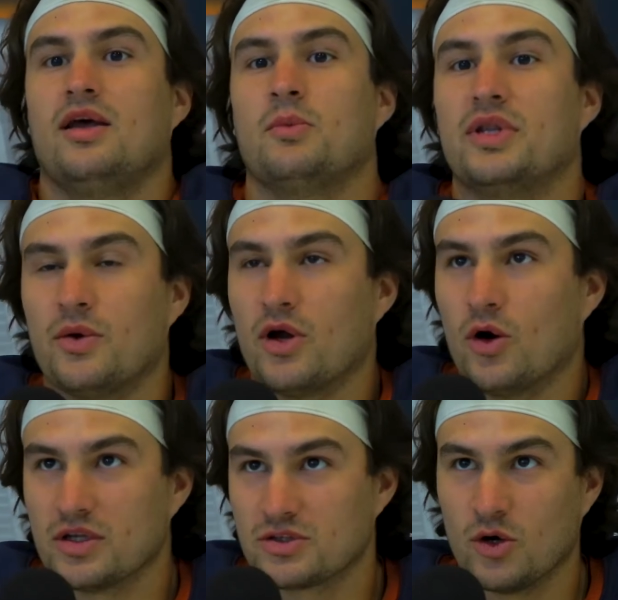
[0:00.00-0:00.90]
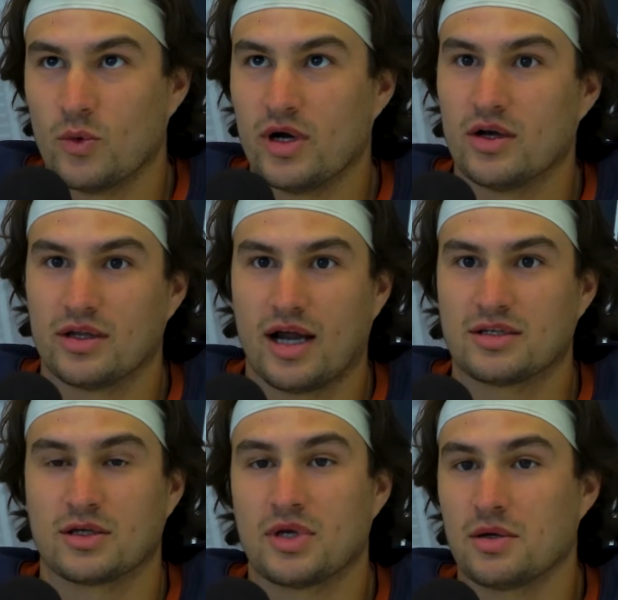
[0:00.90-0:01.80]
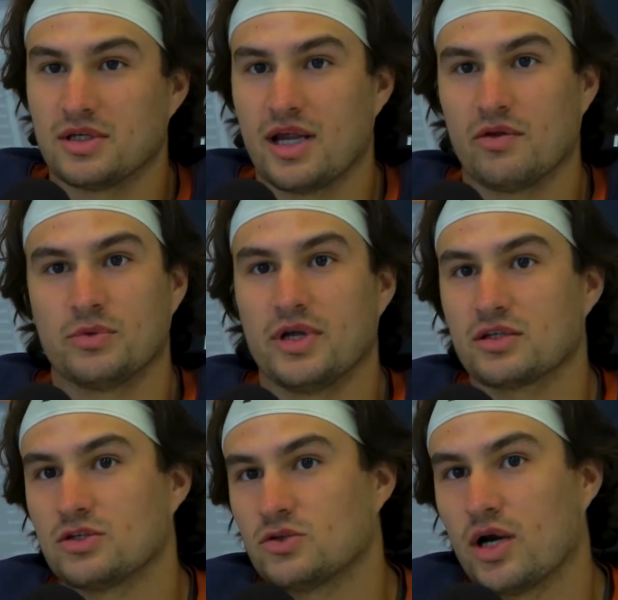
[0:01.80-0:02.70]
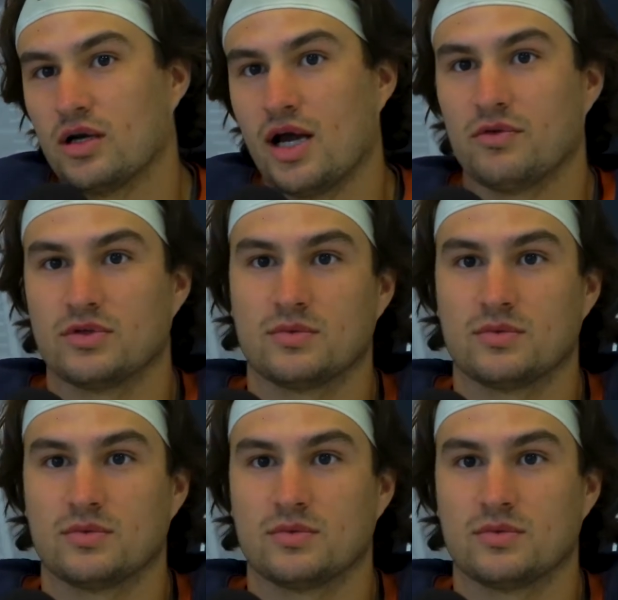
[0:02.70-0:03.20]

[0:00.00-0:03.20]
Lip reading: But they would hold it so well that I sometimes didn't have the protections right or have